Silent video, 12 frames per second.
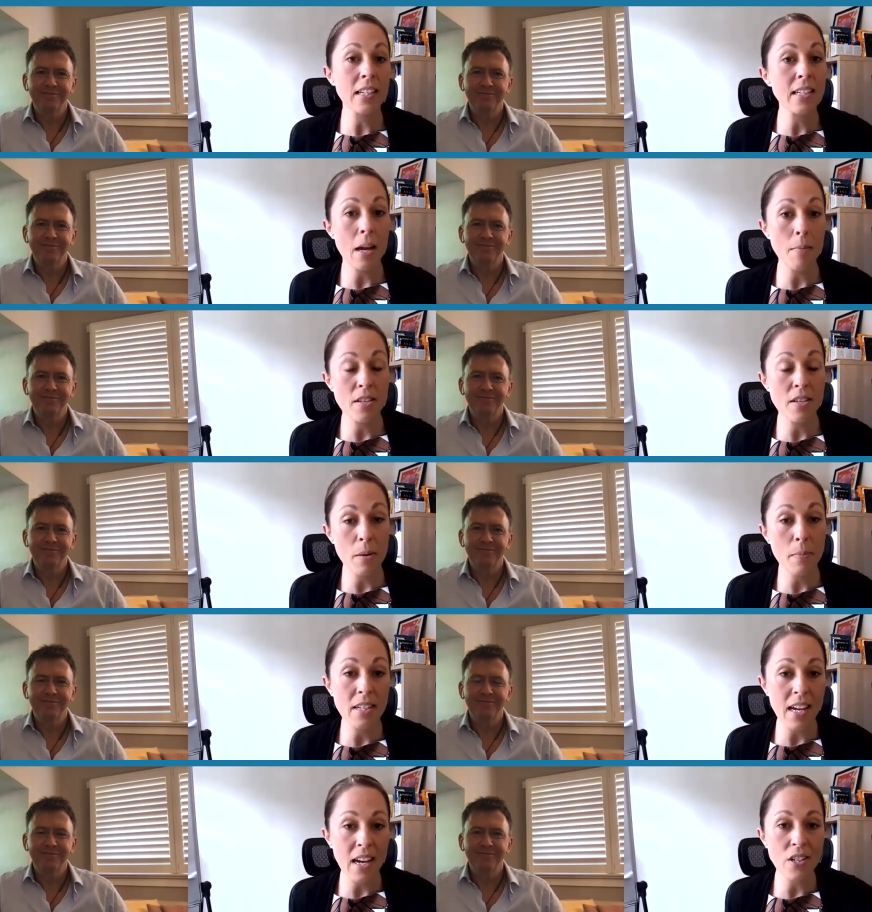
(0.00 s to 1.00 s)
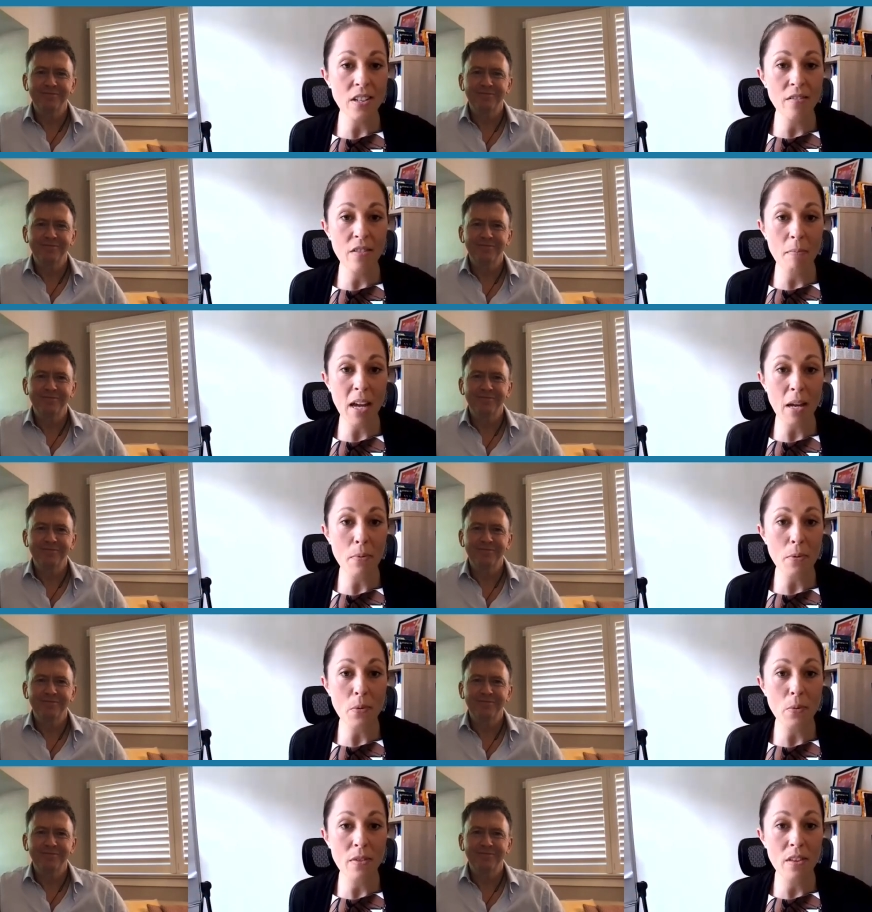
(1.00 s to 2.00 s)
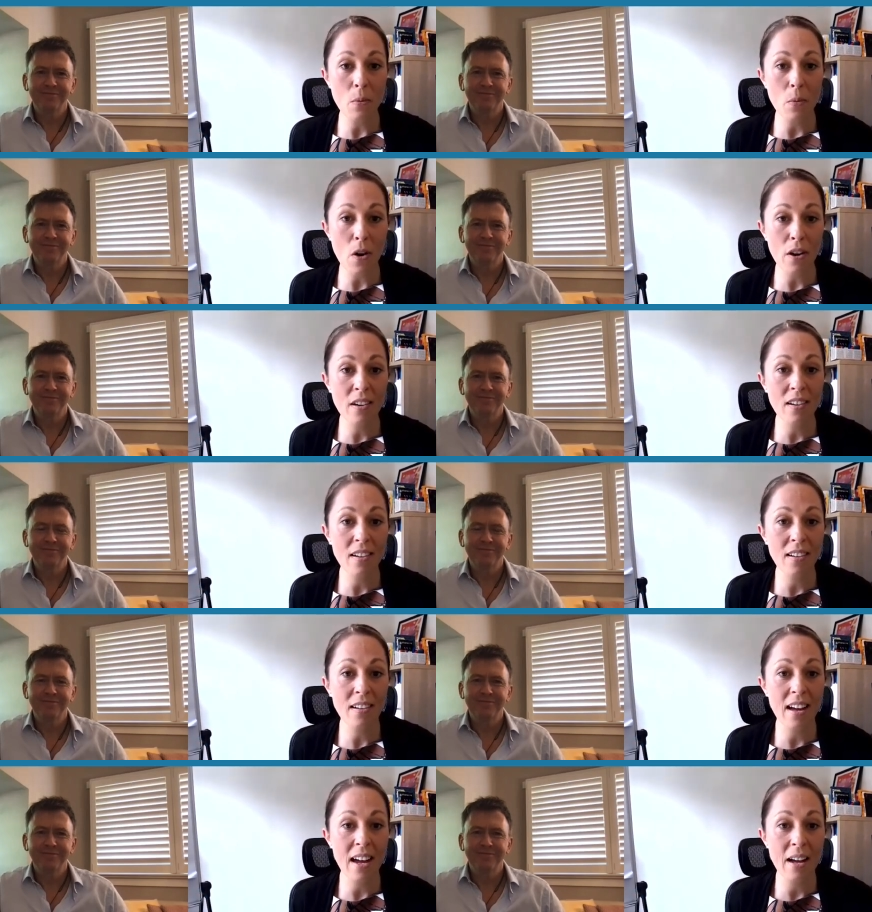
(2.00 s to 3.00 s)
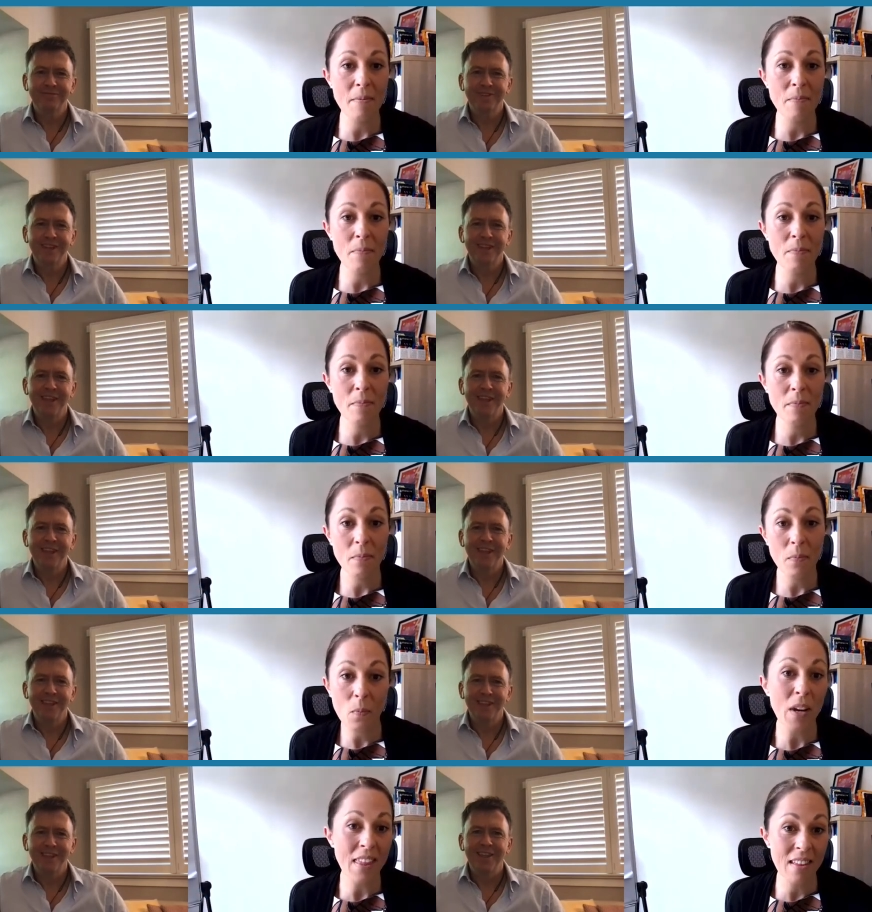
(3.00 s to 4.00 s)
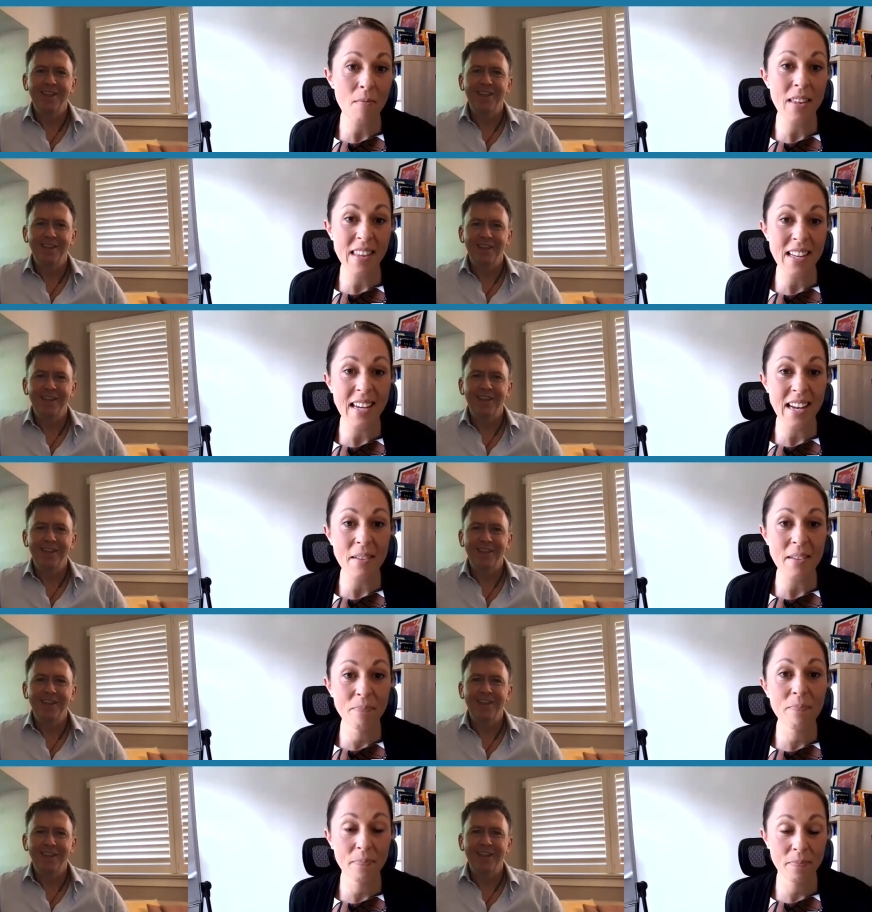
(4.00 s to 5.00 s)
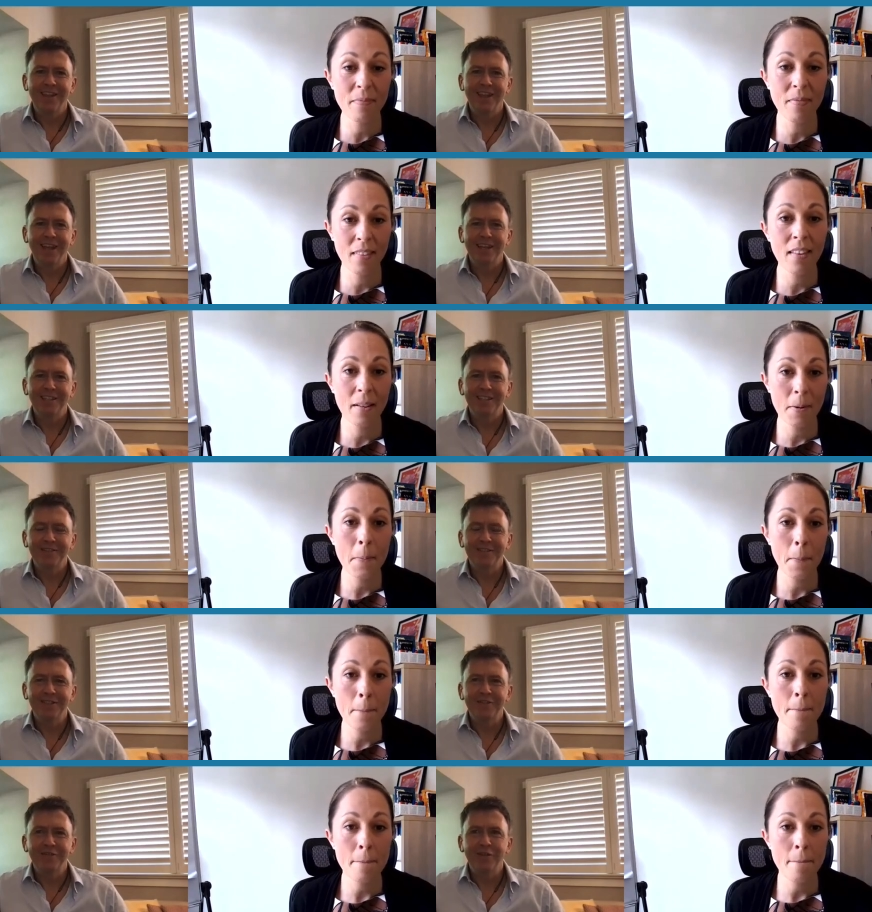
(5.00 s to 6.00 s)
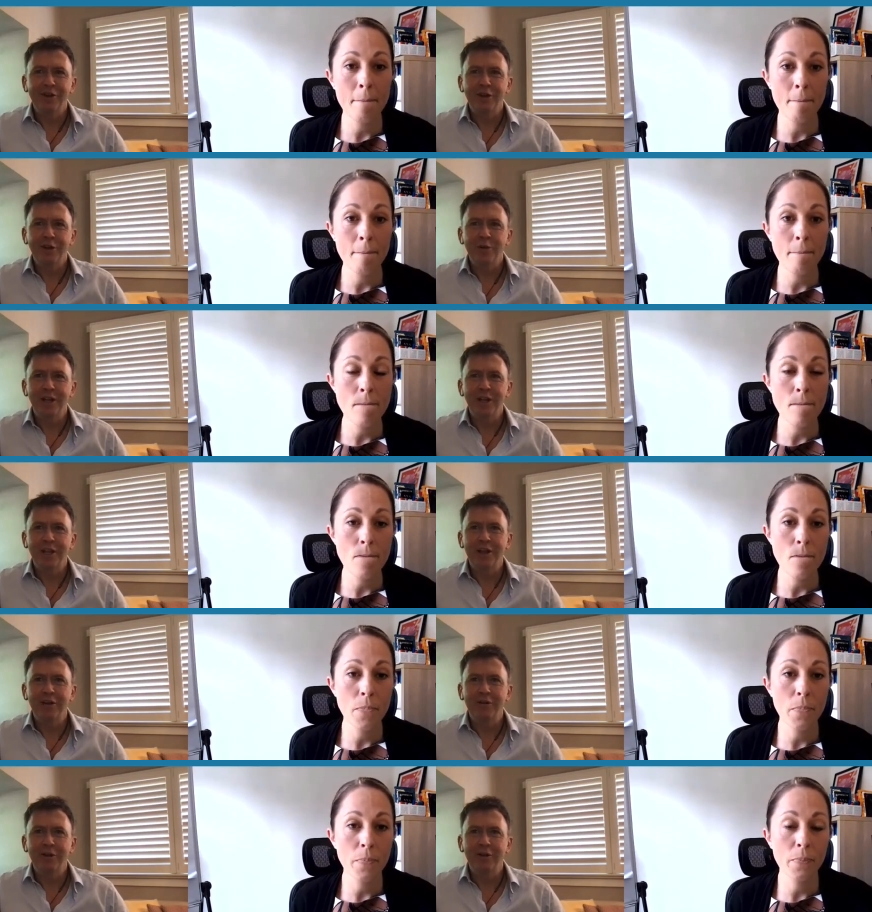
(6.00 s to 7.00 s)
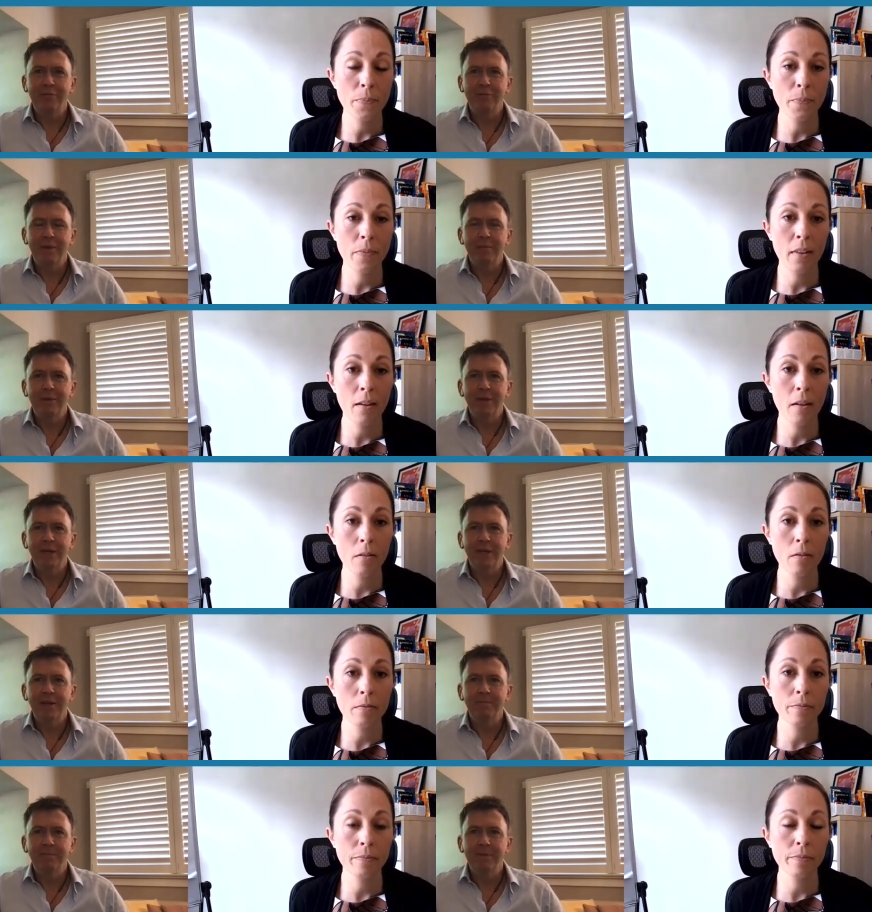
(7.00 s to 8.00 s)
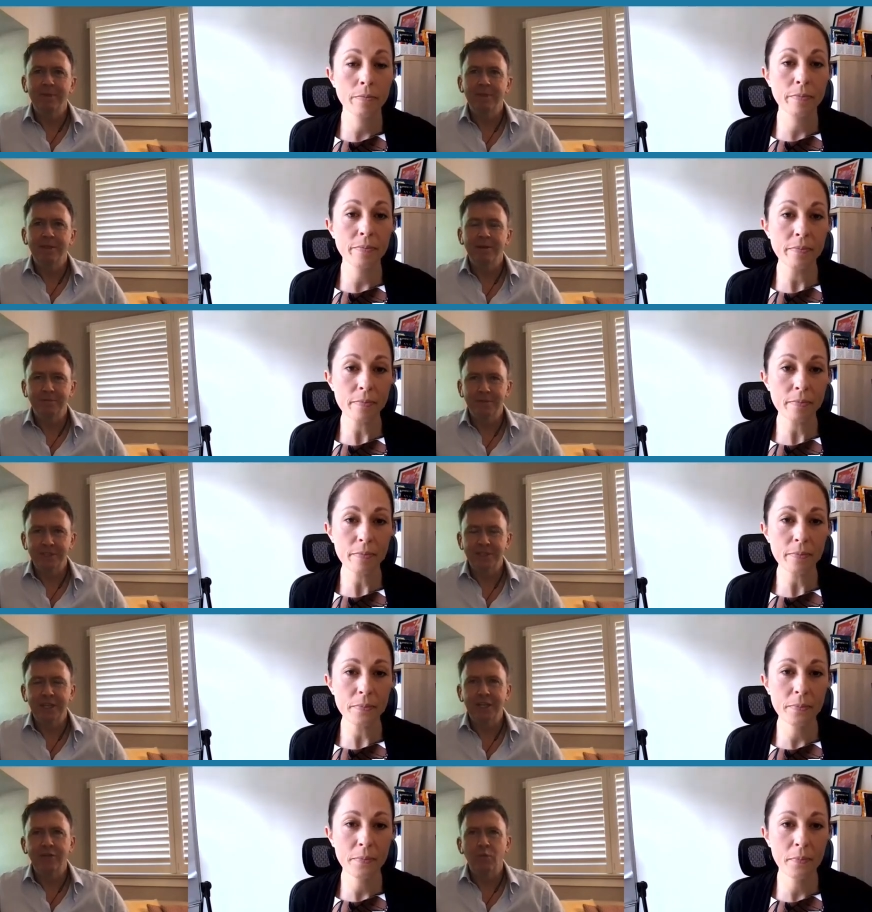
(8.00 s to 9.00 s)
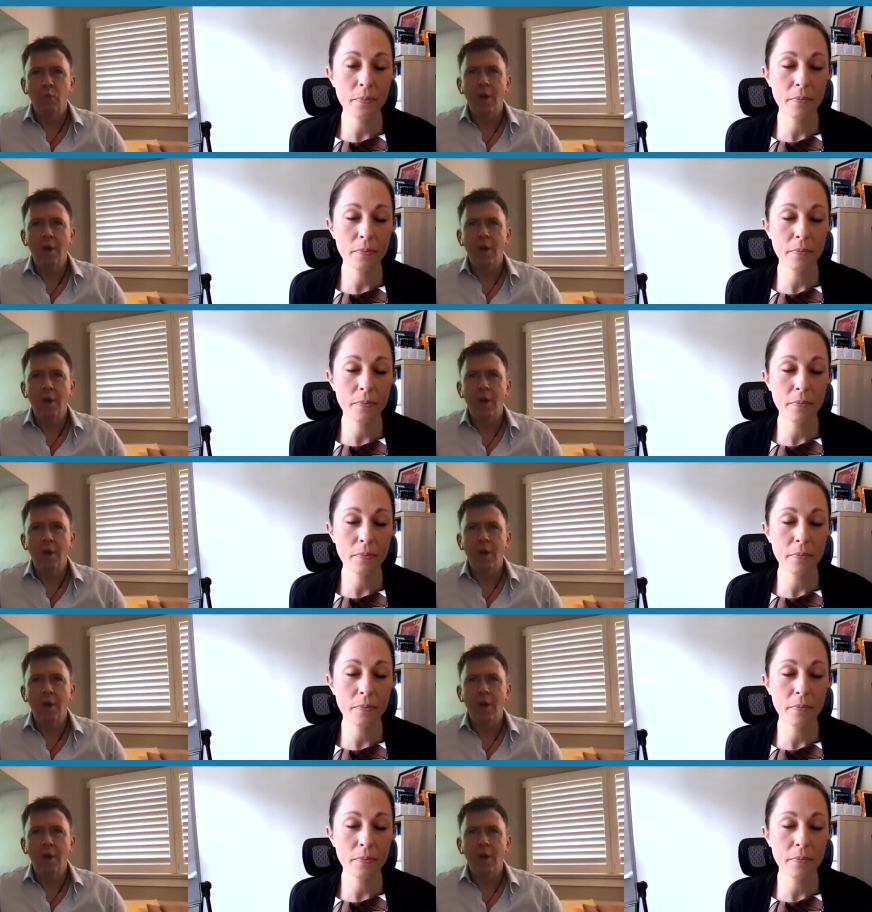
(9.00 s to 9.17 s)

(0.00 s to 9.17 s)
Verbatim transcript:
Speaker 1: damage the reputation of the people that work um, with them in their team
Speaker 2: and just just very quickly, I, I remember I'm just